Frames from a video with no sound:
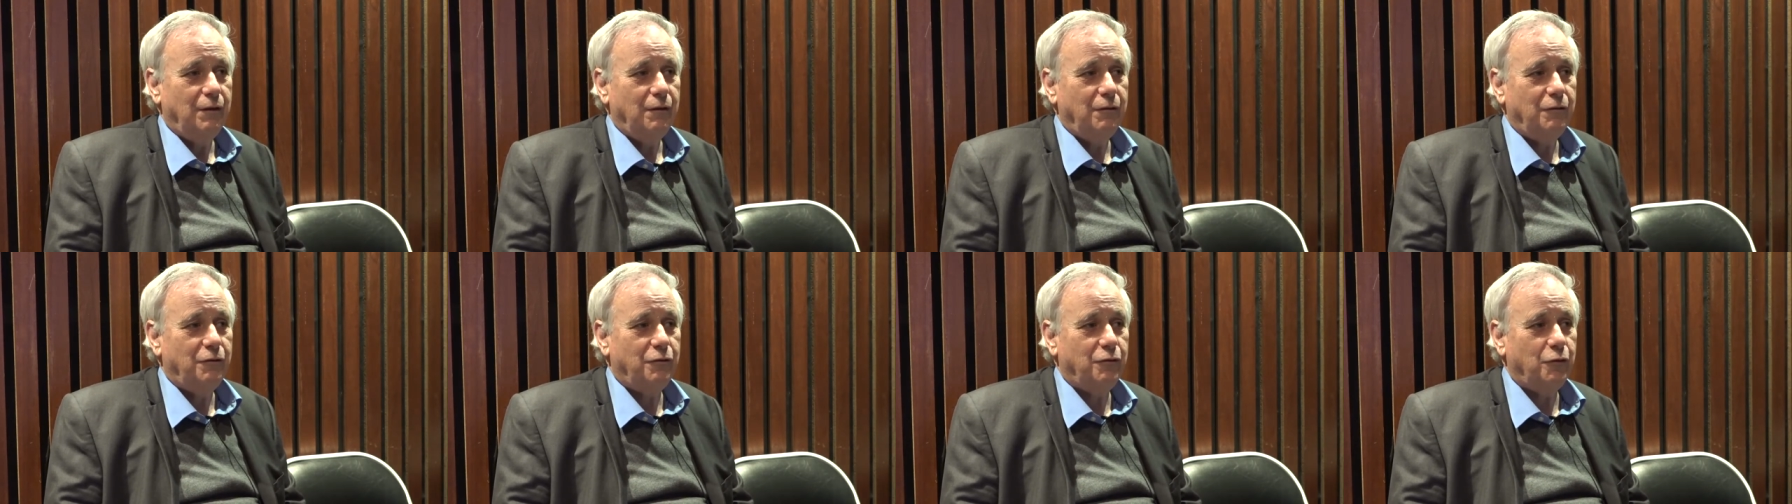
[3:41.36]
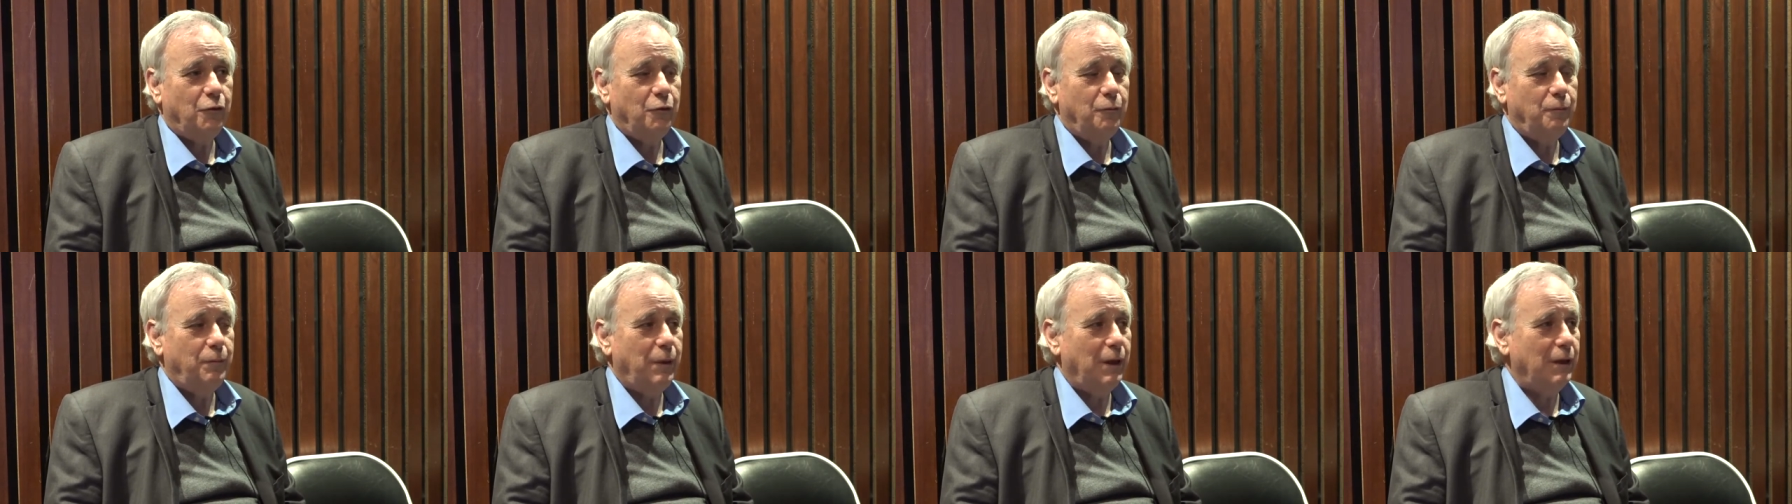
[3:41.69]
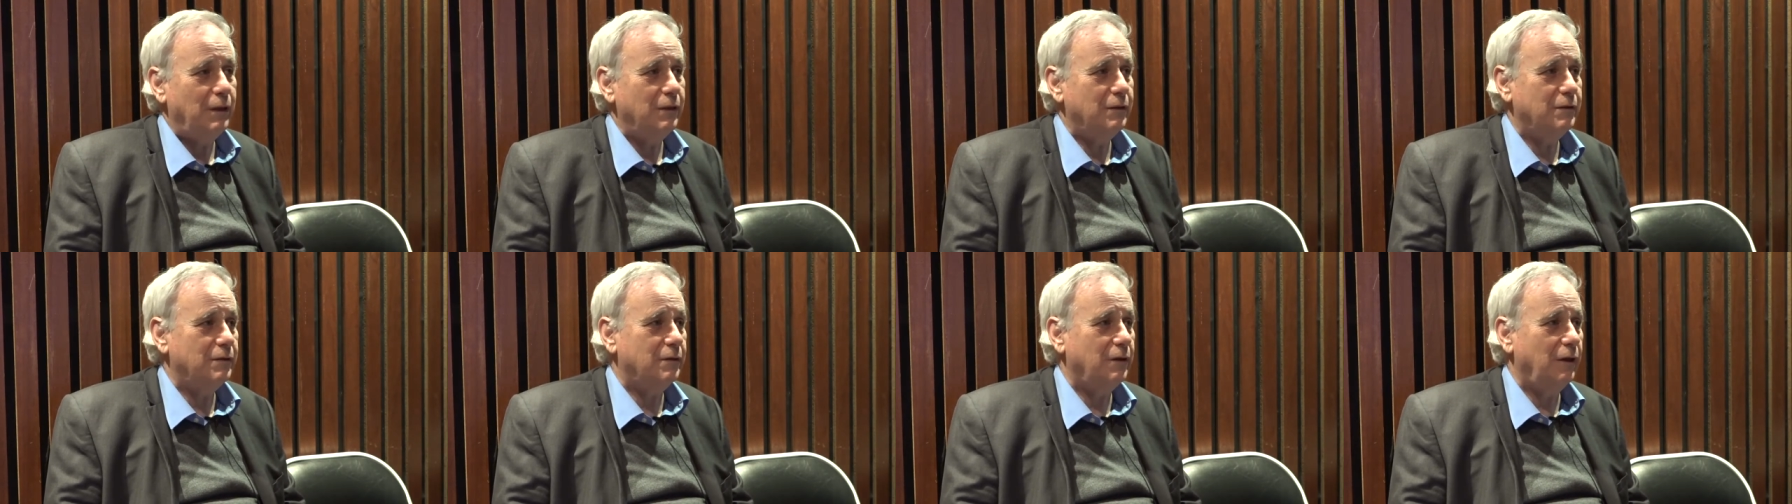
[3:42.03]
for
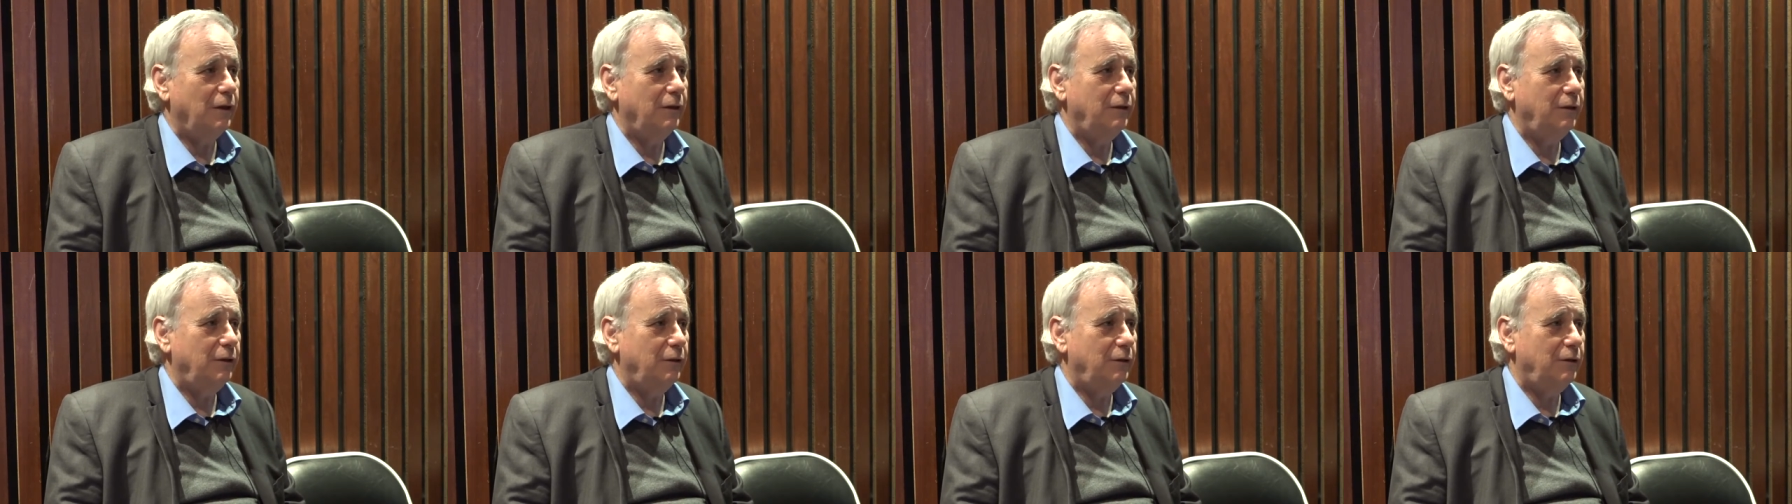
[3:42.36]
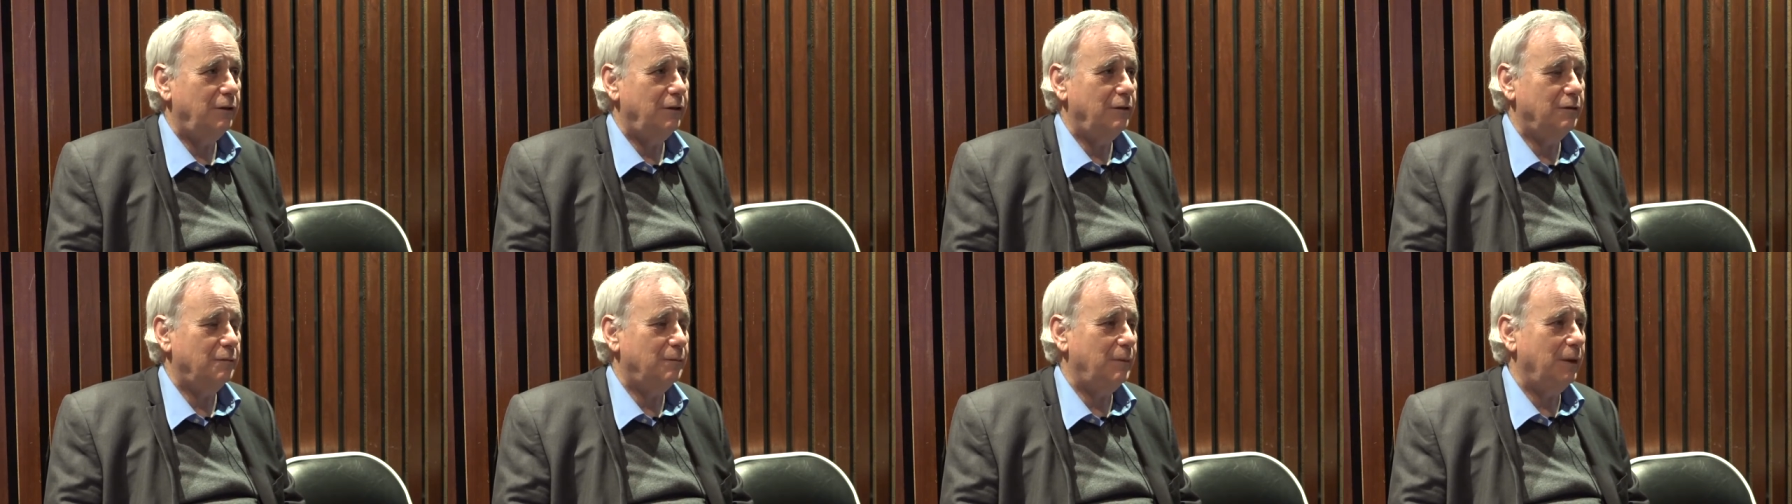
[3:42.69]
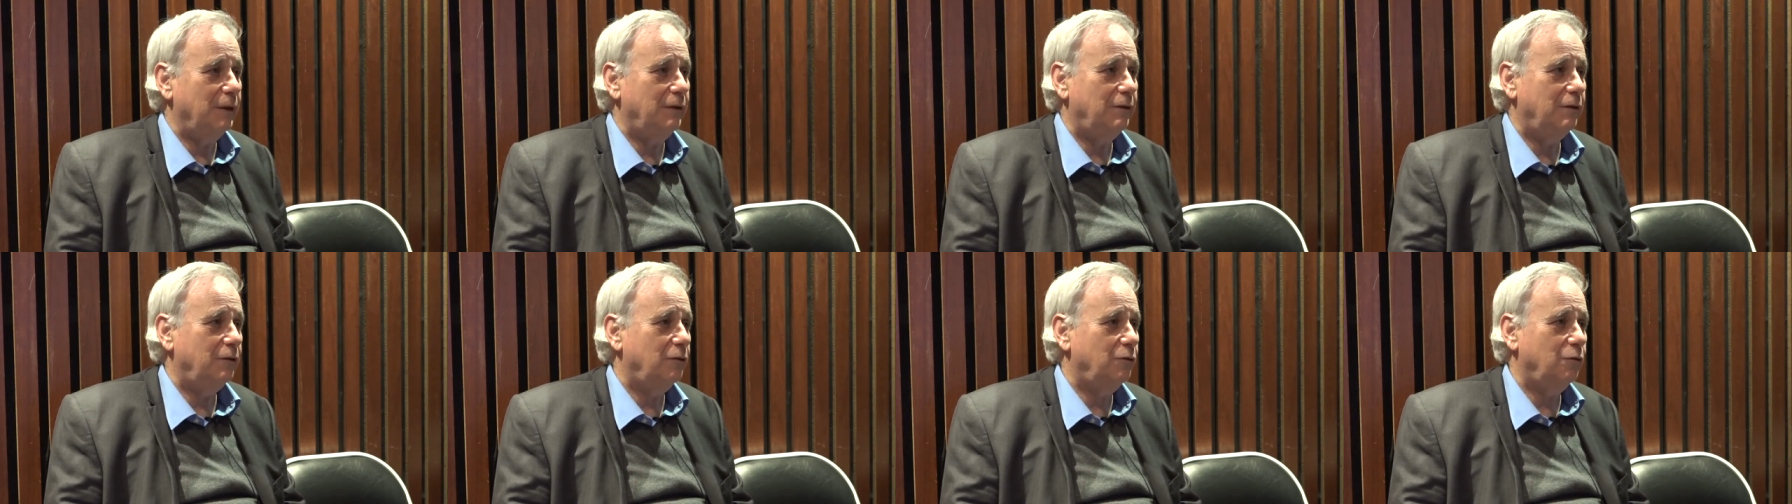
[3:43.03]
Palestine, it is
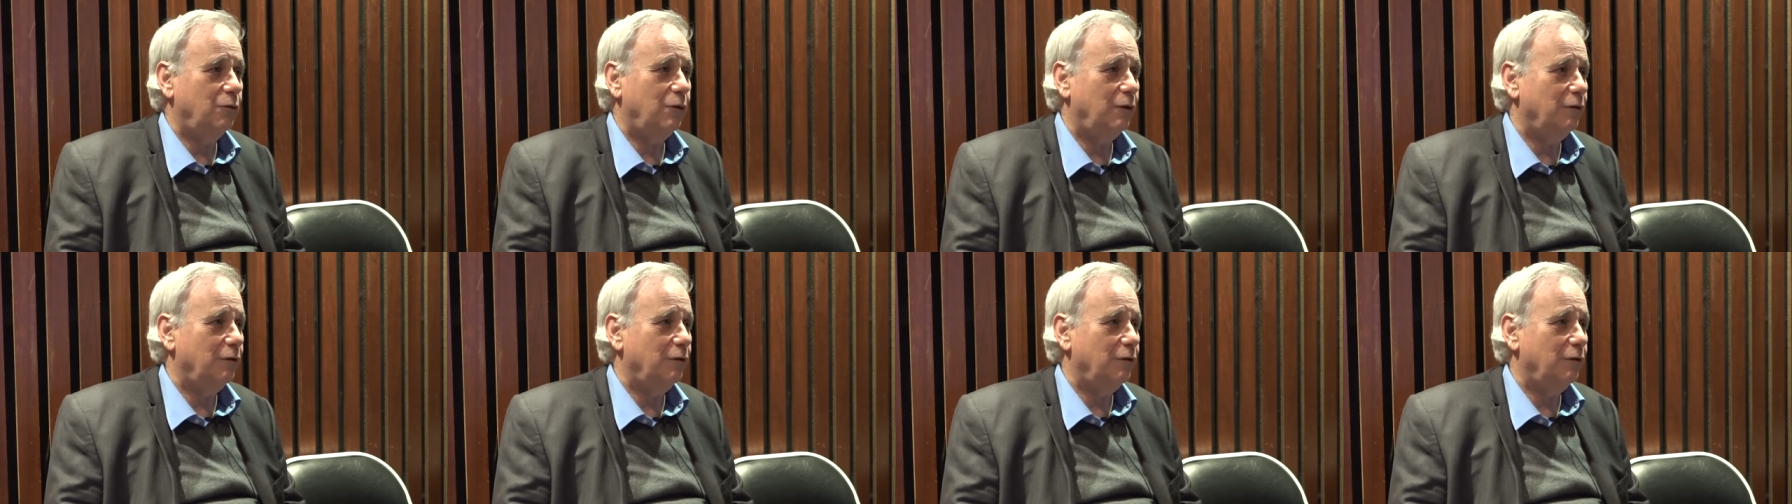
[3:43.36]
better to